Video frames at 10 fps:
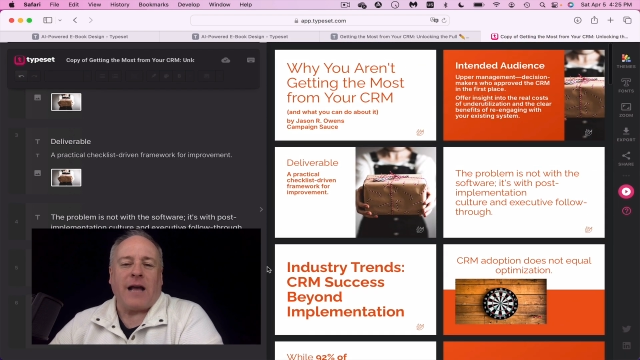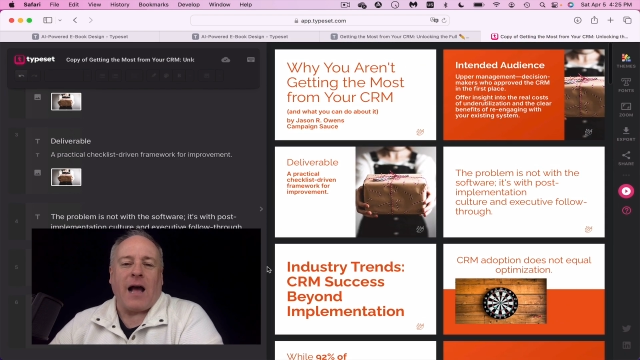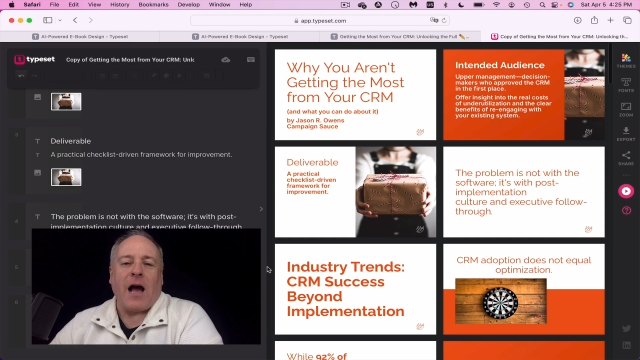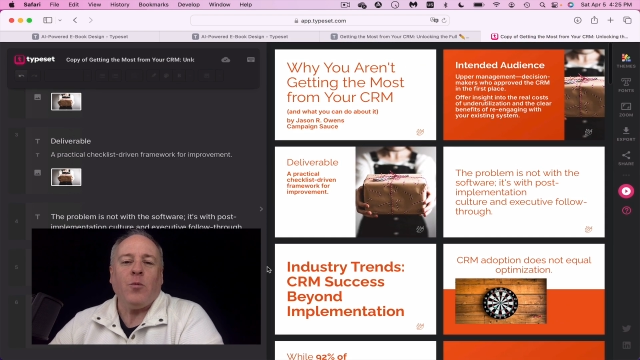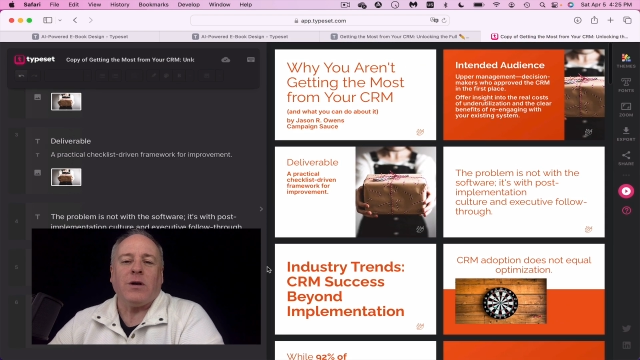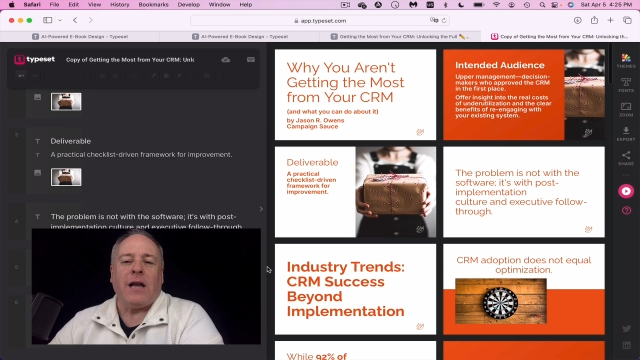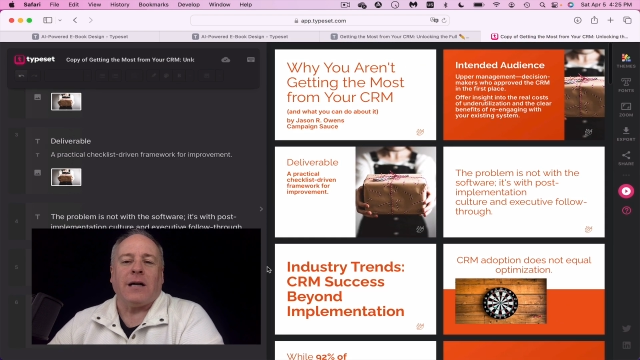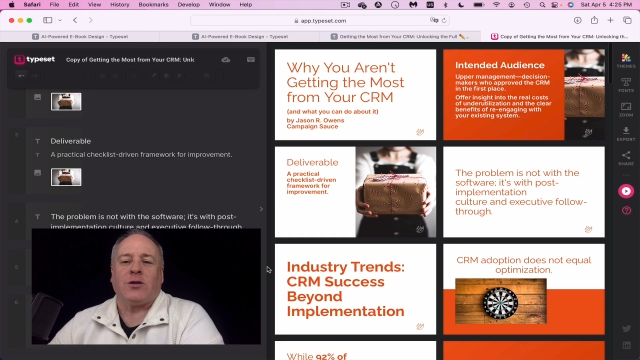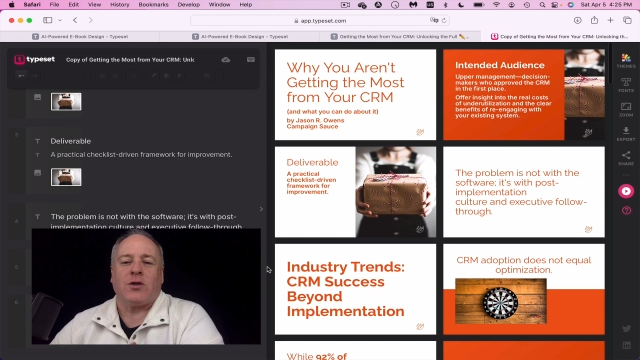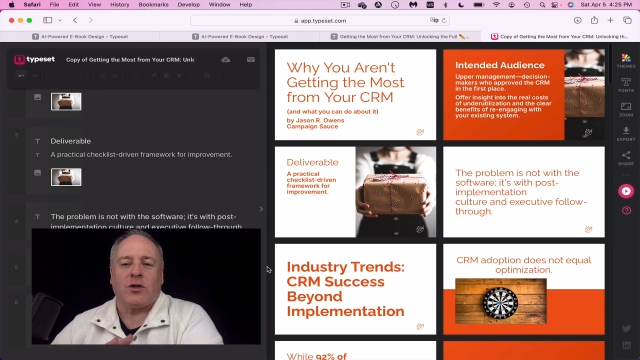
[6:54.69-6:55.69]
I would
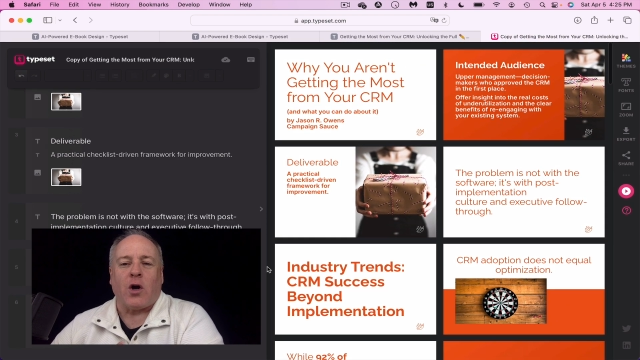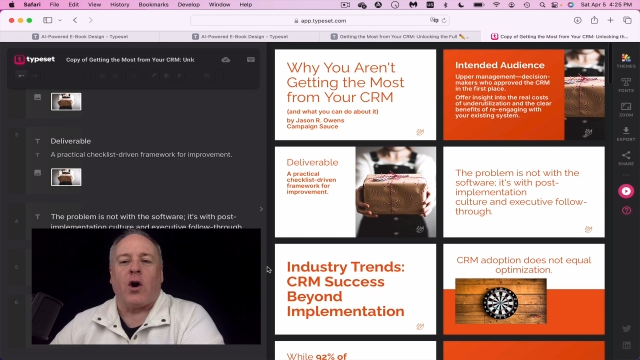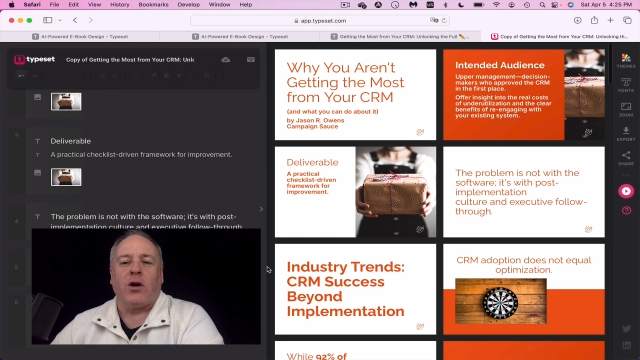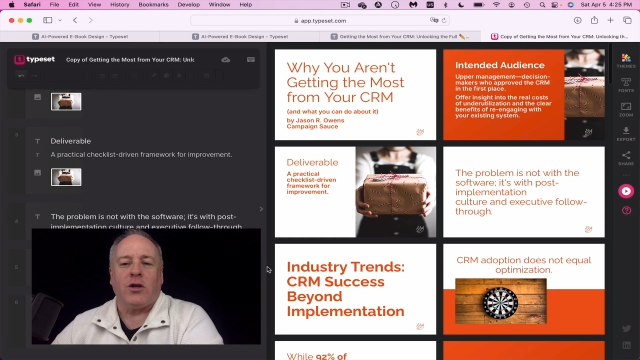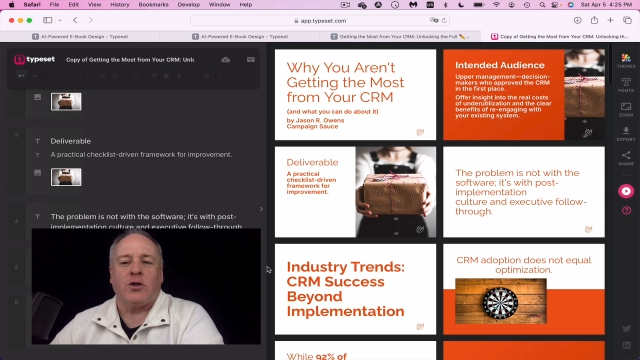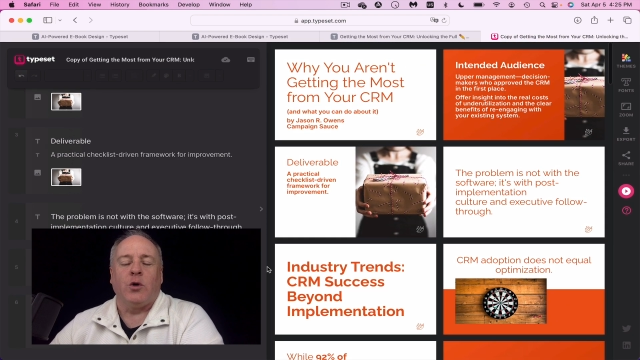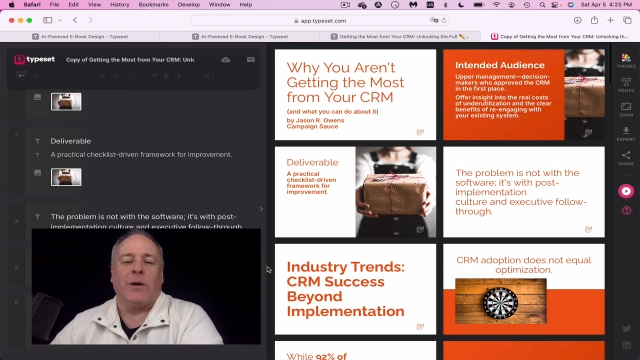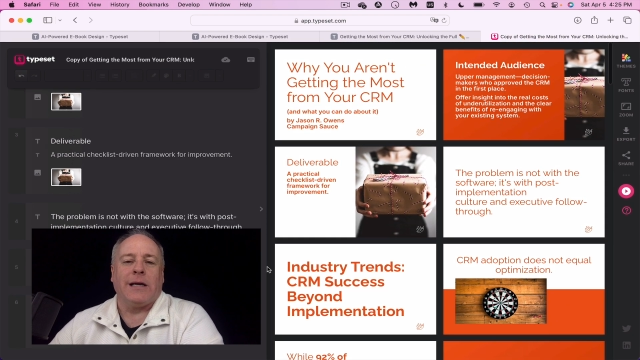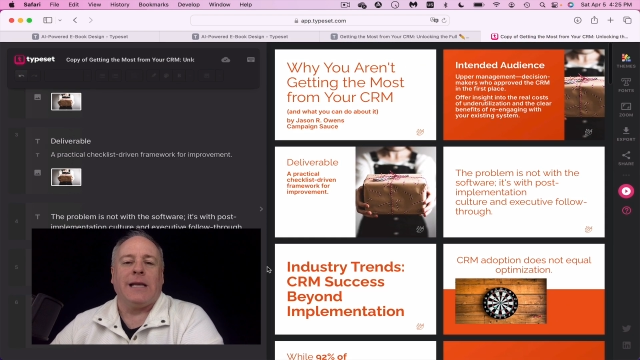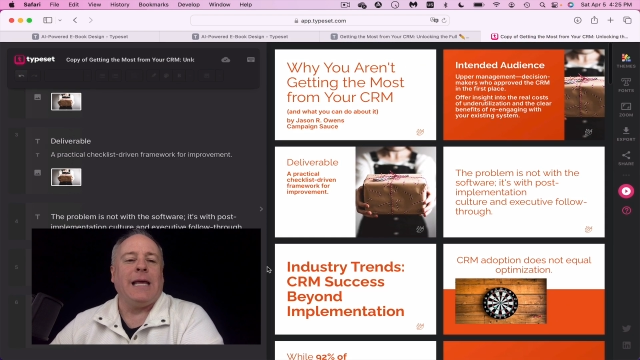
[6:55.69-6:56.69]
not start
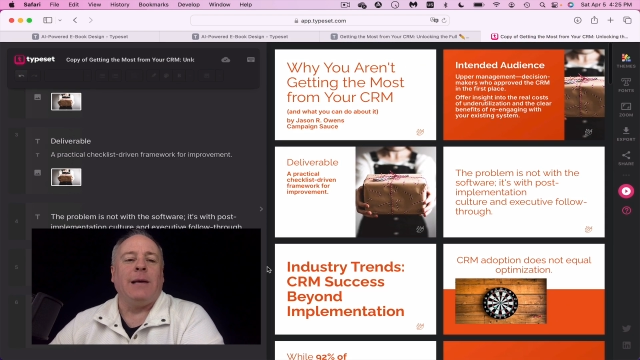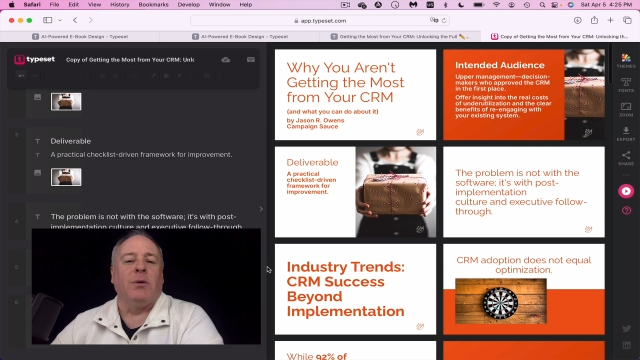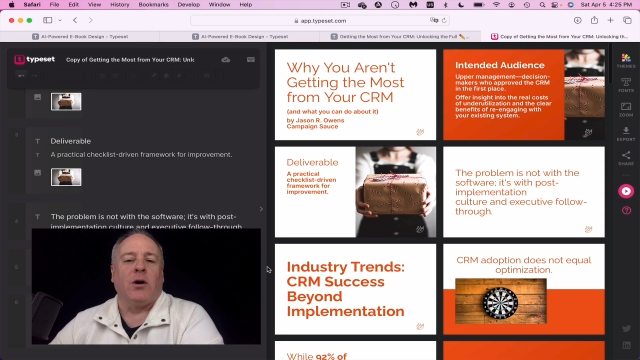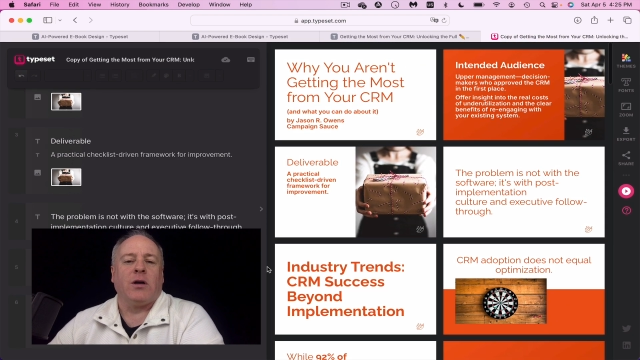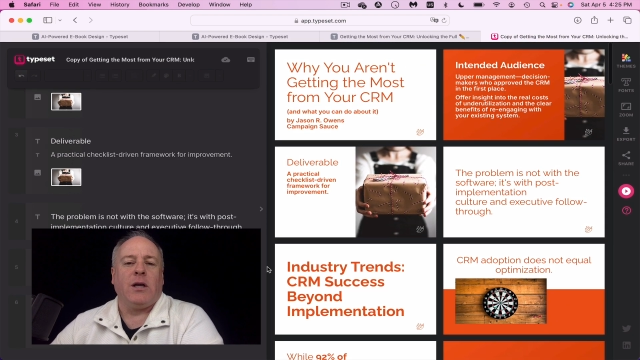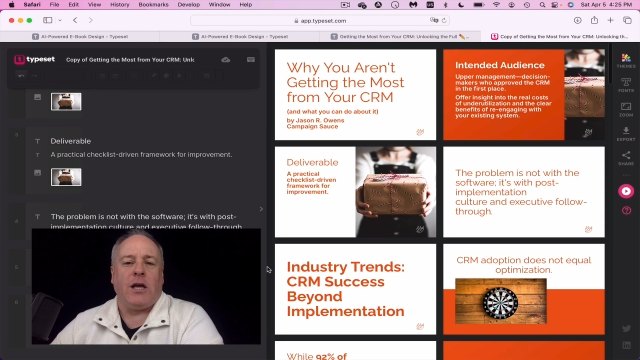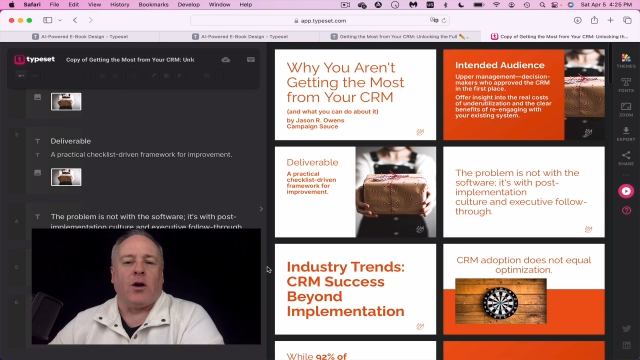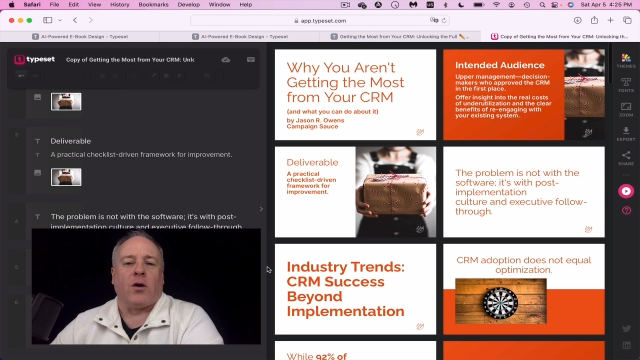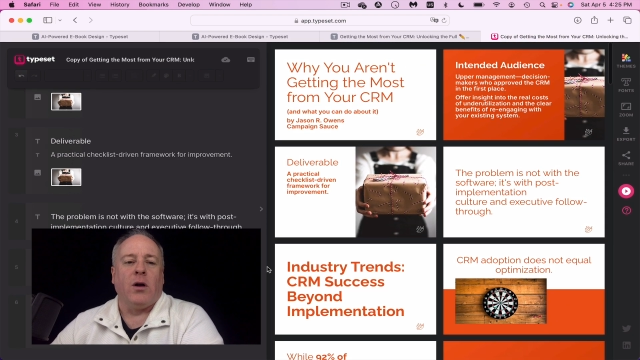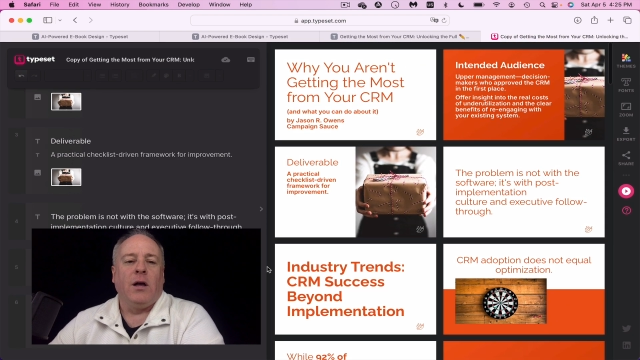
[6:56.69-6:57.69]
doing an ebook
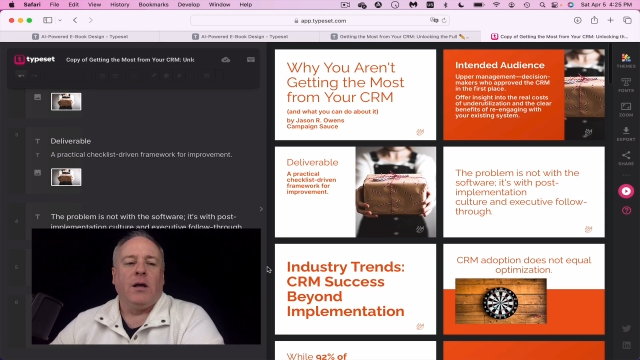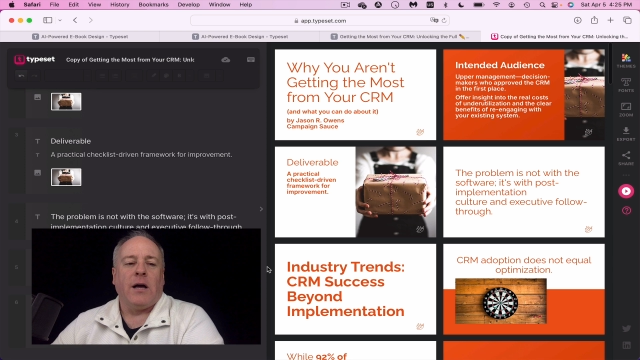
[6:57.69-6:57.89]
here.